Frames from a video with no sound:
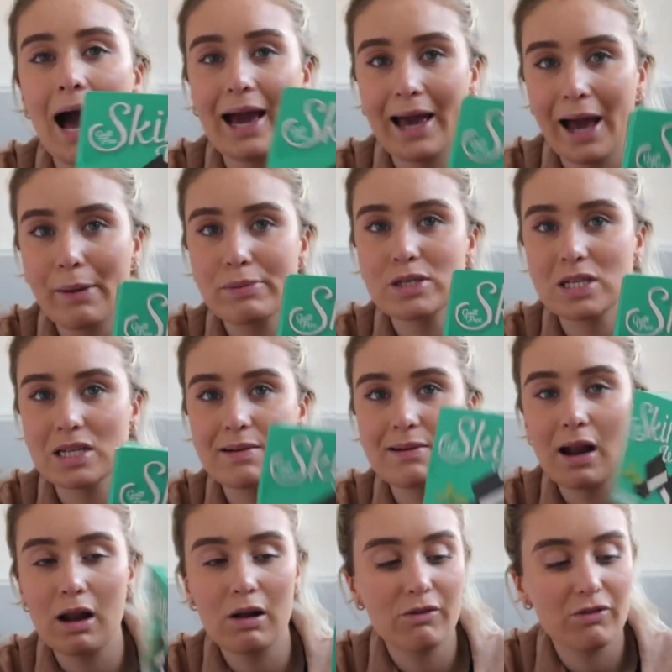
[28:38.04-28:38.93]

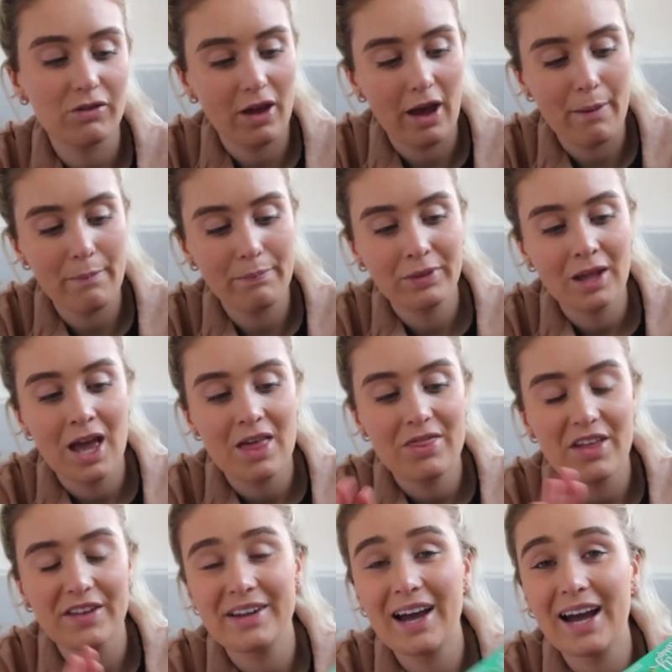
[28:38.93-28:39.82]
absolutely love them.
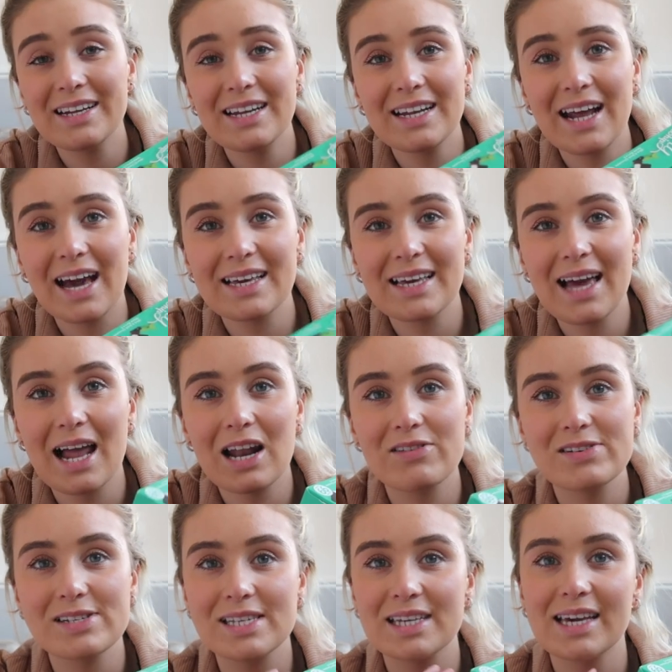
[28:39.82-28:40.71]
They're 99
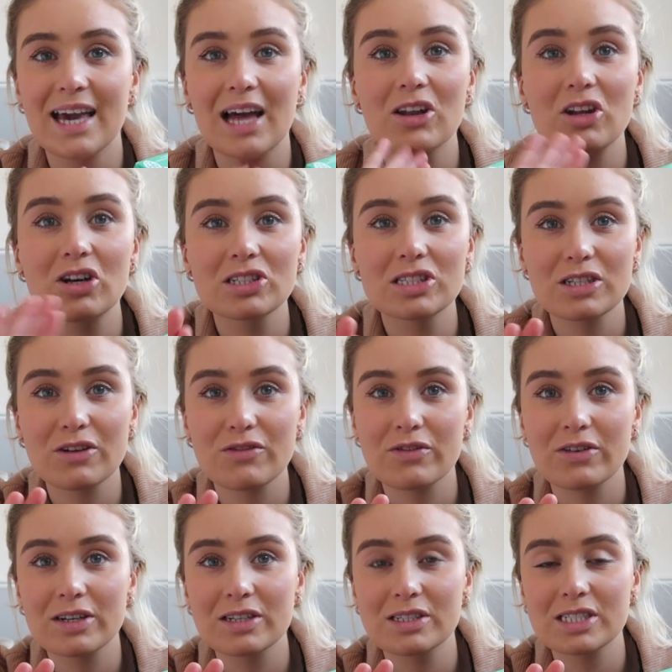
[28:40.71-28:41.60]
calories and you can get loads
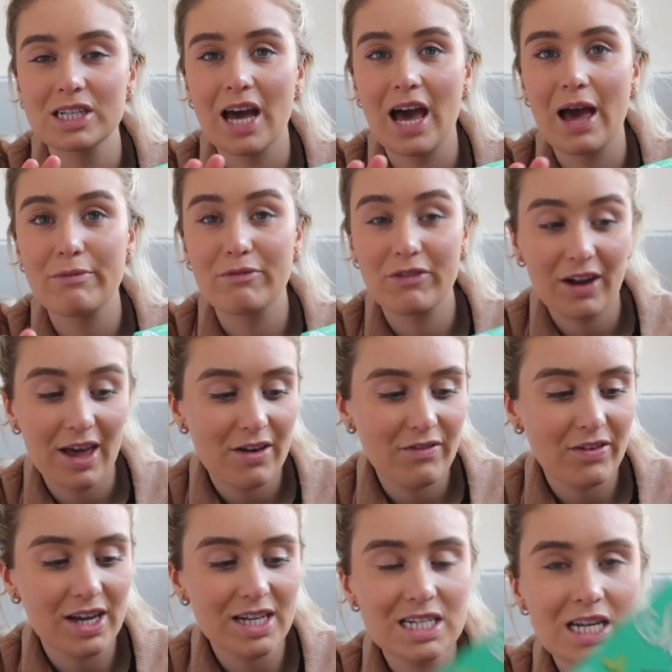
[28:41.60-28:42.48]
different
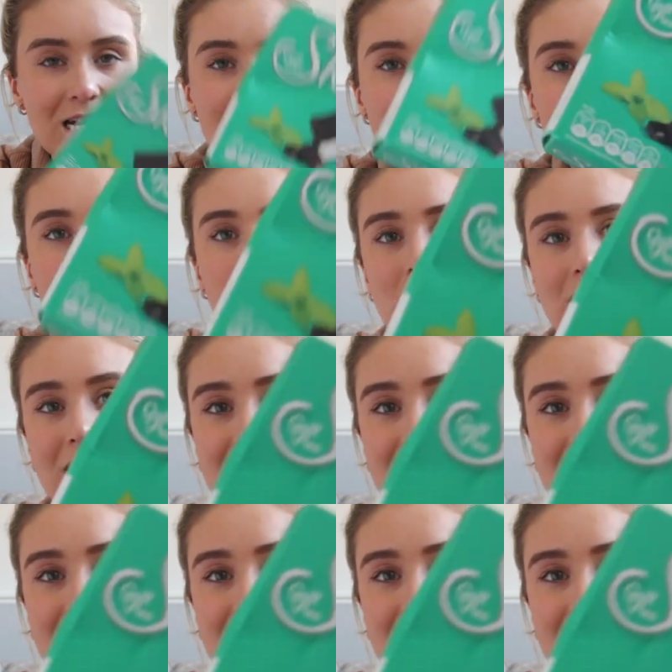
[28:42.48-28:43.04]
flavoured. So